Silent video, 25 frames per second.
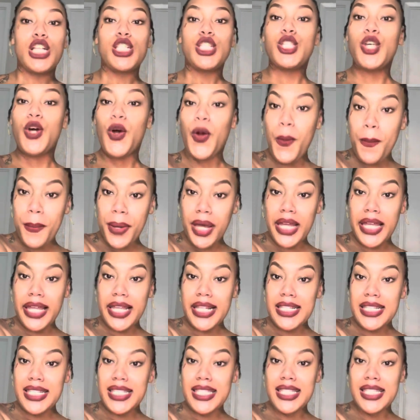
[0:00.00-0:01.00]
2
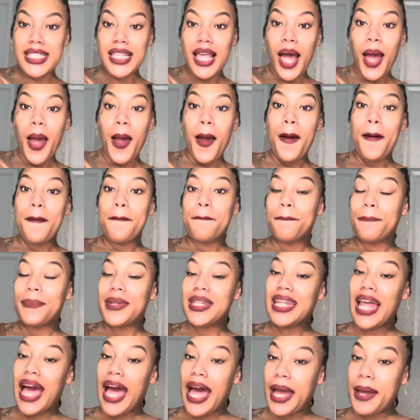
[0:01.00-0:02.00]
months,
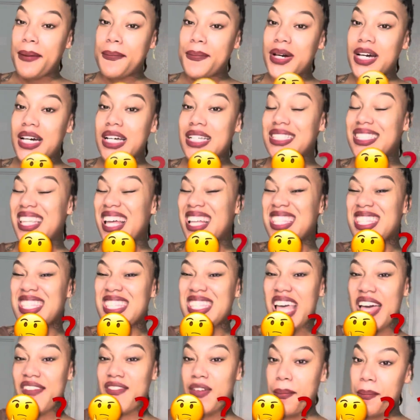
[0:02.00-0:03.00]
9 months, that's
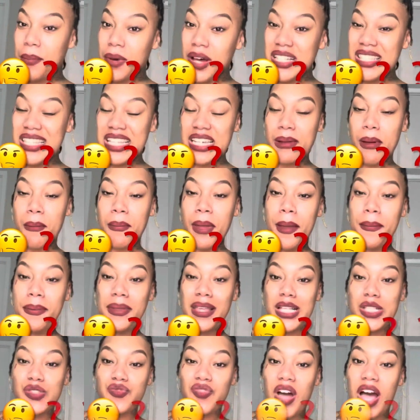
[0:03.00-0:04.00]
7 months, and then my baby
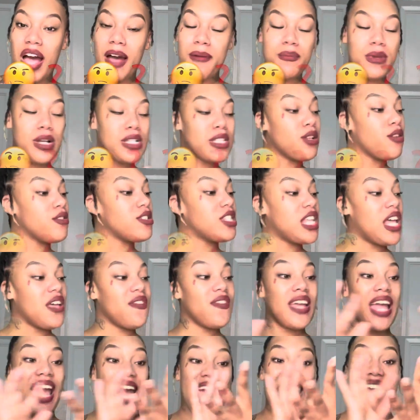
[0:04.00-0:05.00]
is 5 months, so
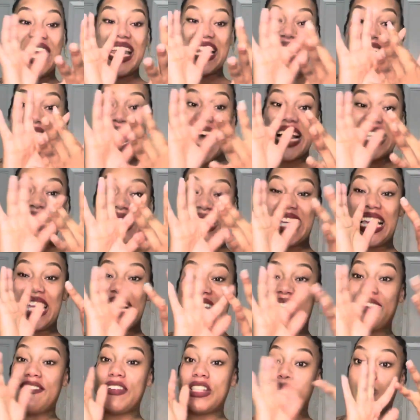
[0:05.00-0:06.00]
7, 8, 9, 10,
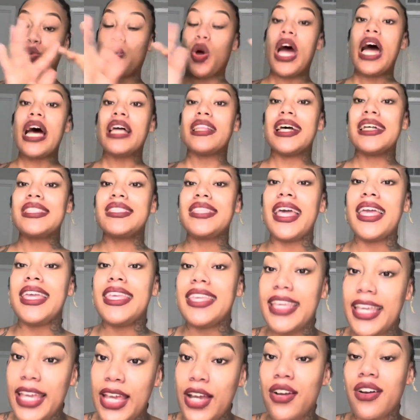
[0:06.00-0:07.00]
11, 12. That's a
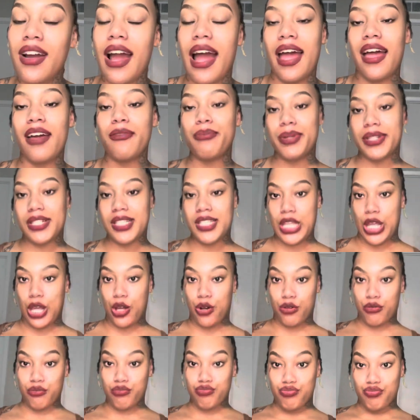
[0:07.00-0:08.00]
year I have been
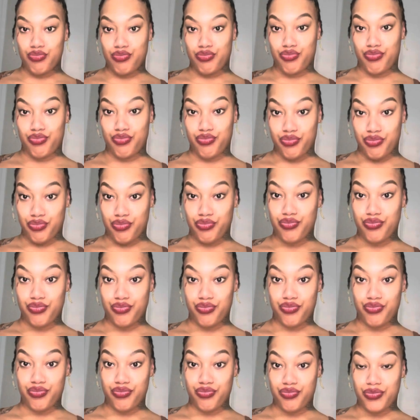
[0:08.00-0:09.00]
single.
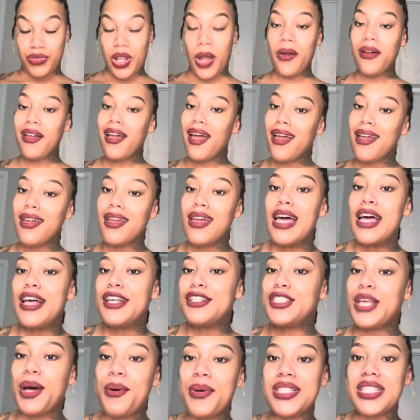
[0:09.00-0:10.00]
Okay?
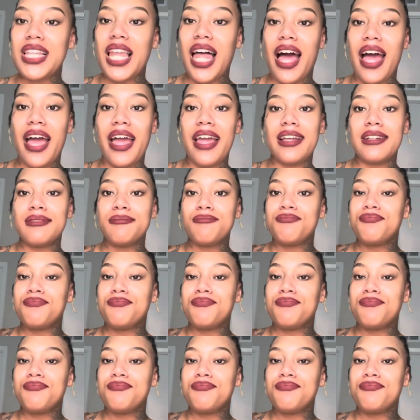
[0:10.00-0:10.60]
So it's like,